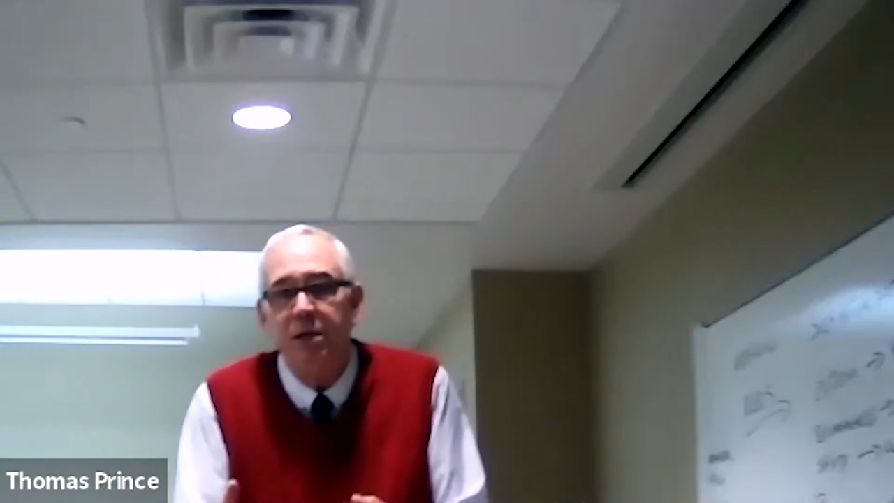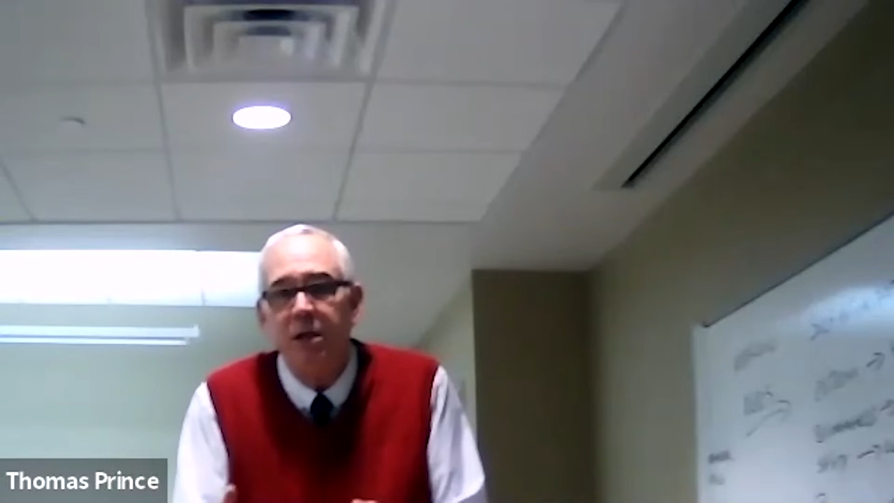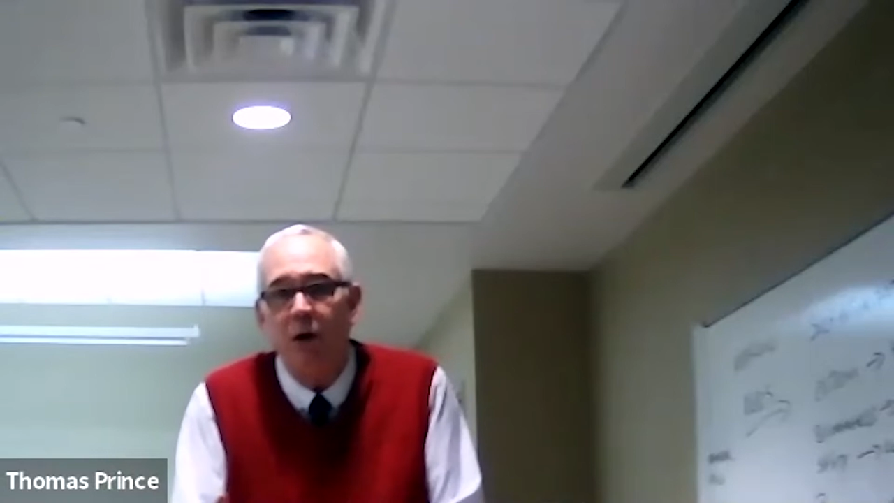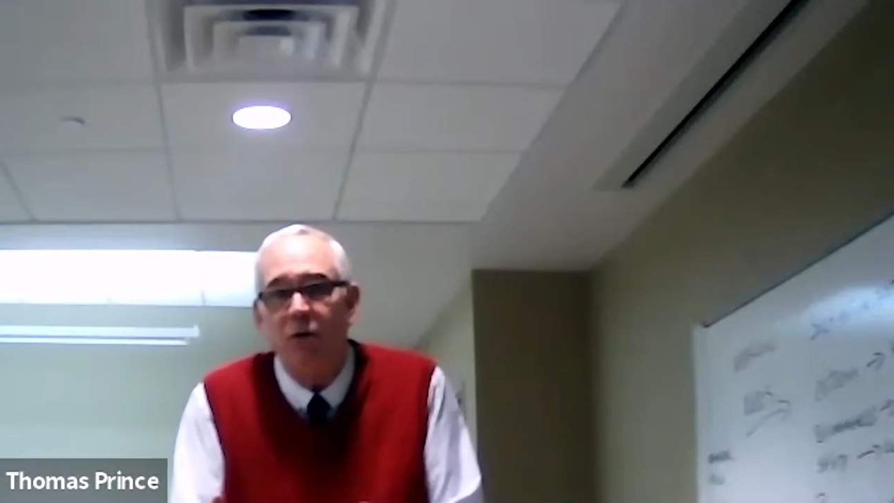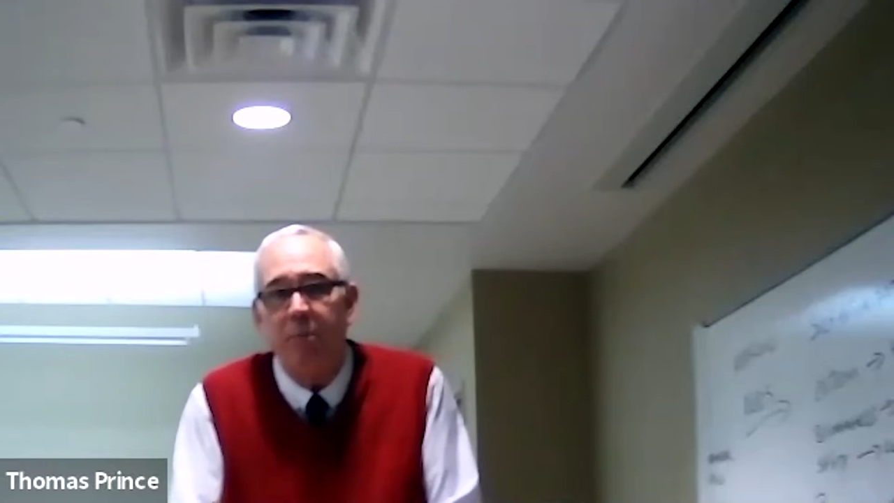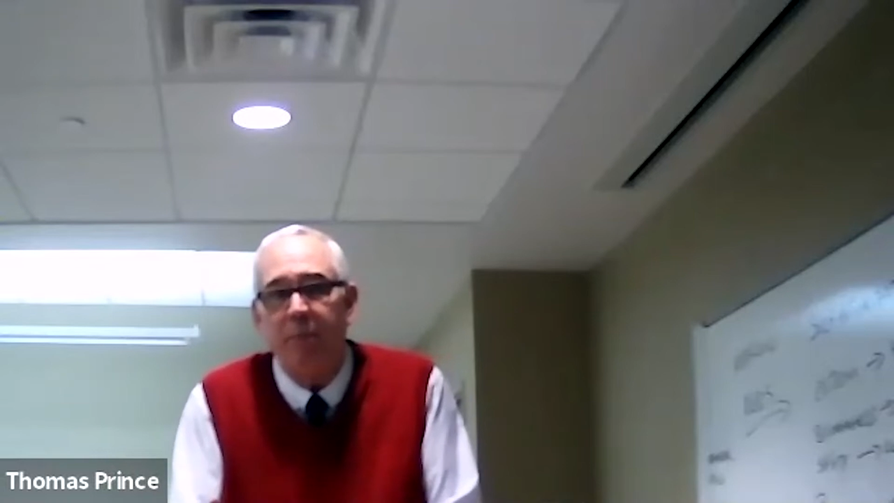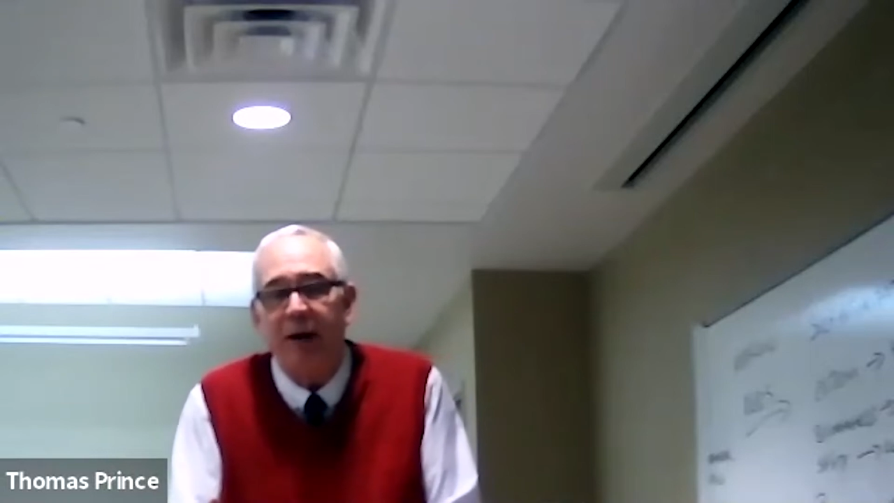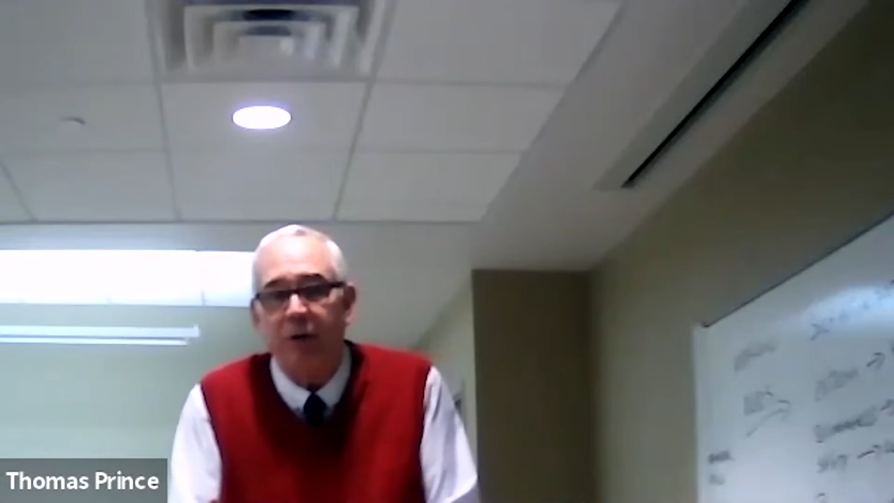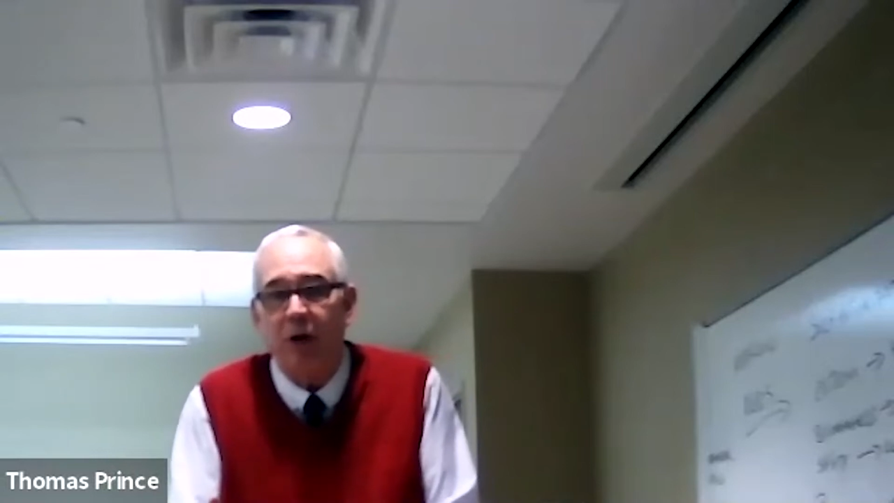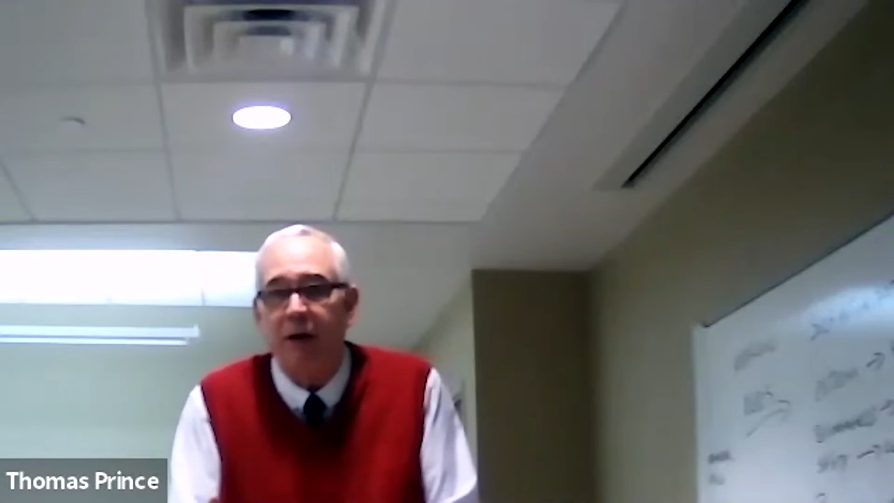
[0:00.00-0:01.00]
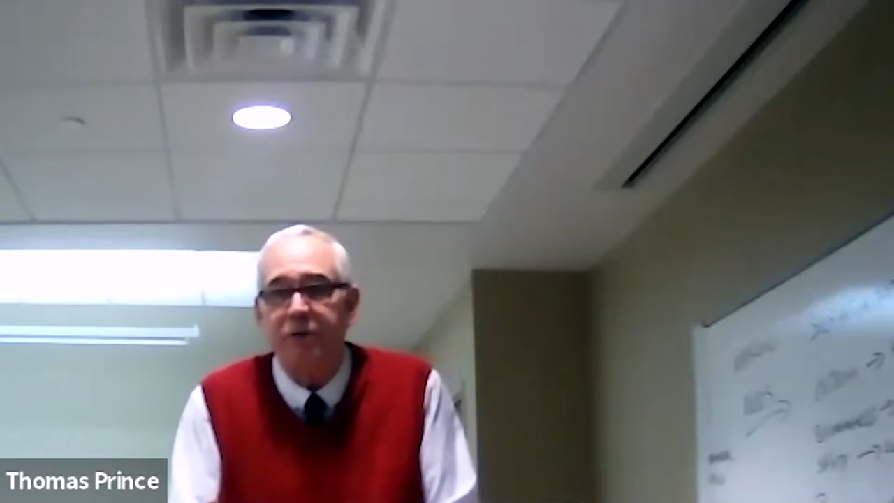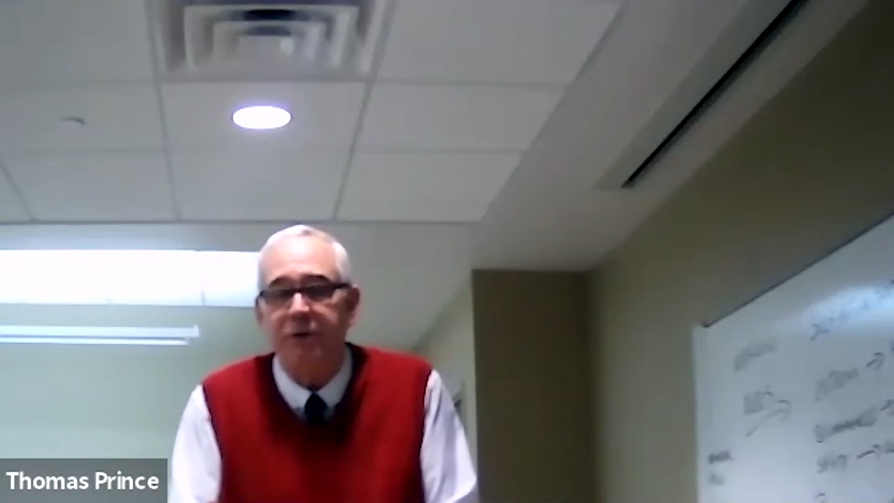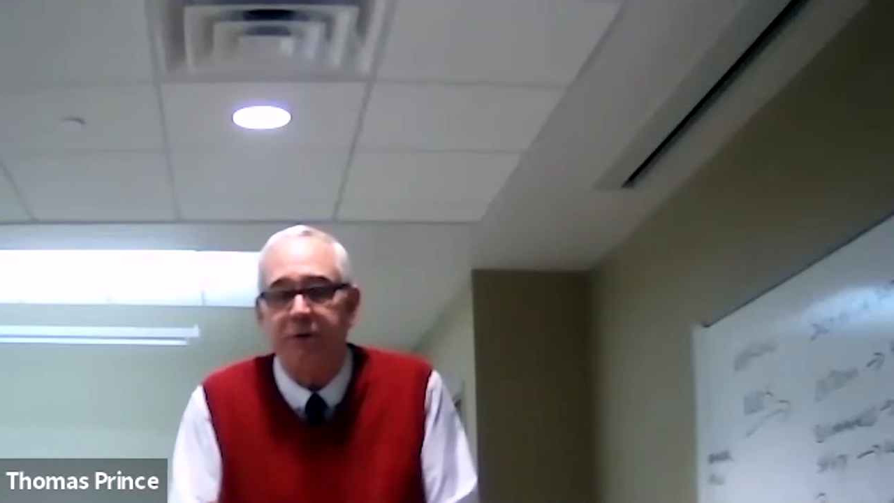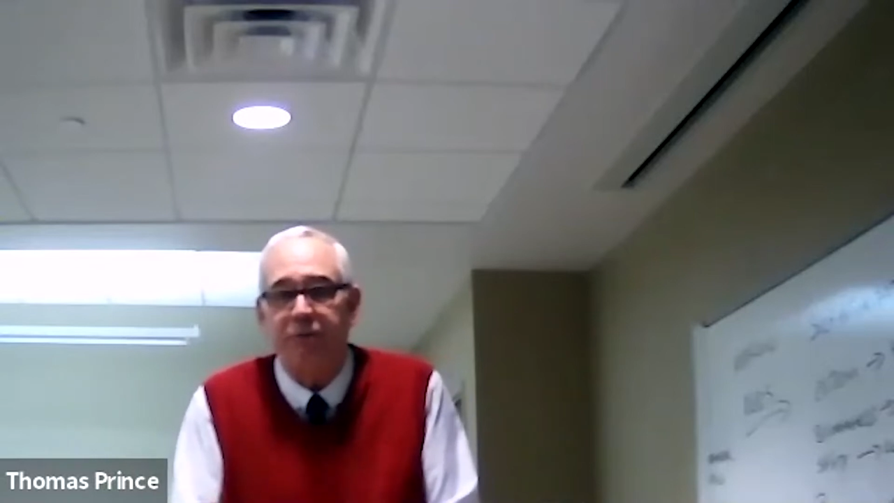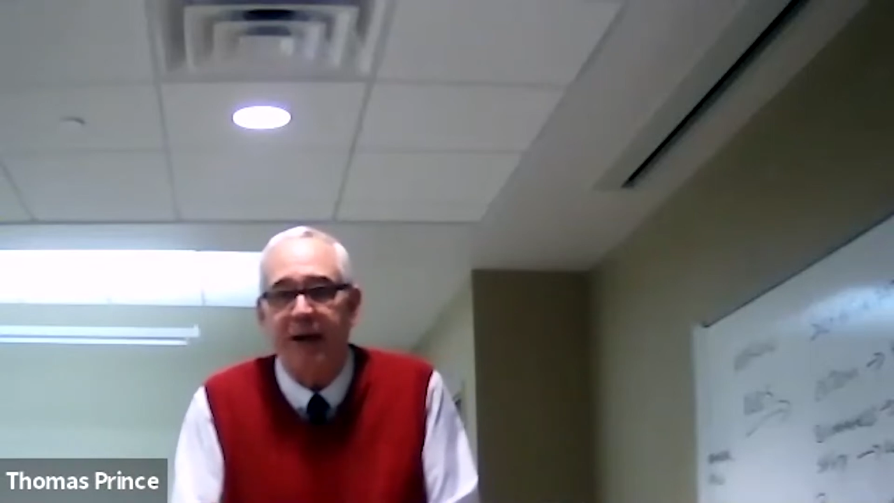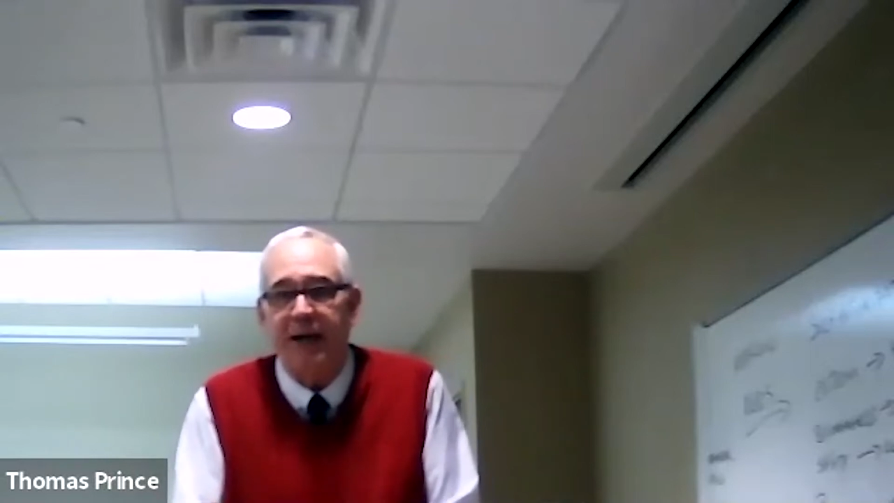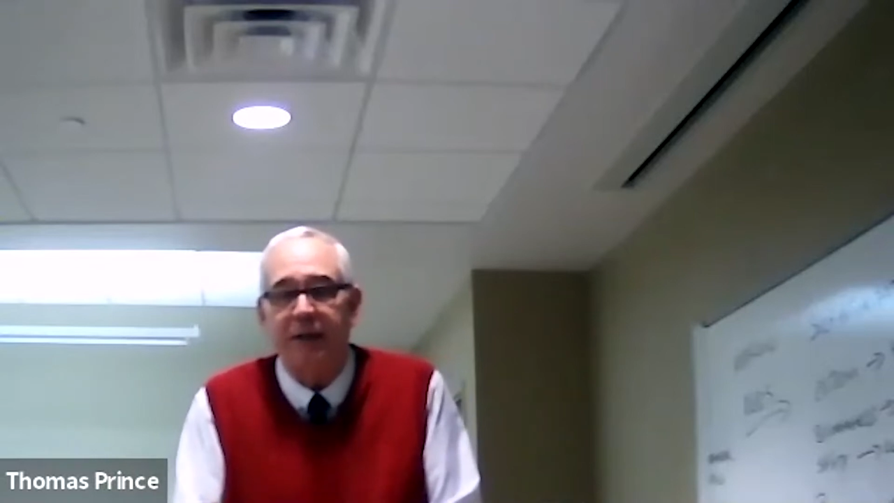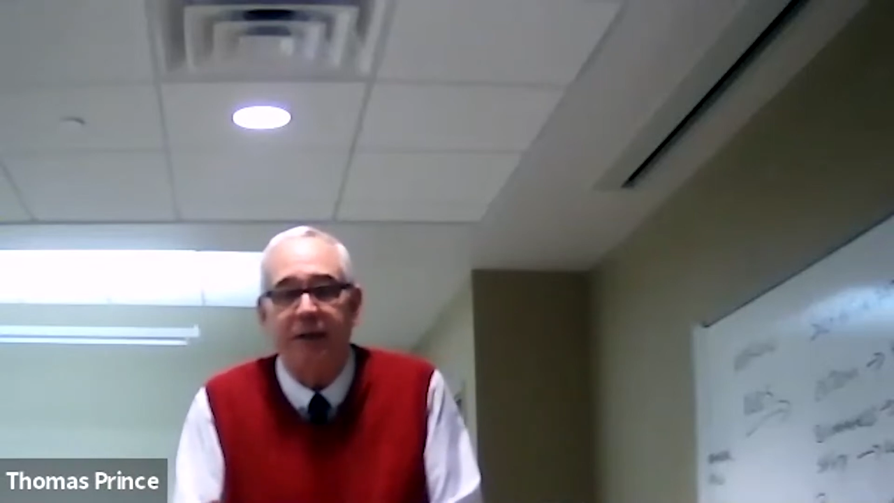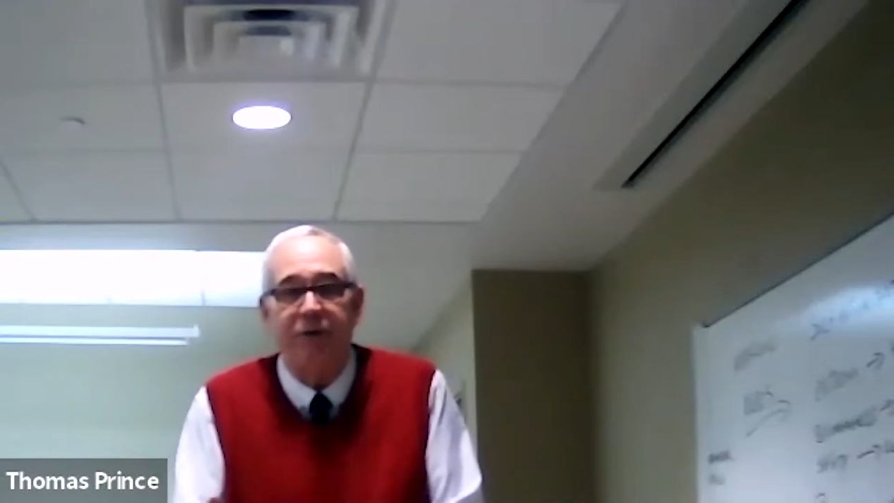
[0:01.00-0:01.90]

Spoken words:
know about cause and effect in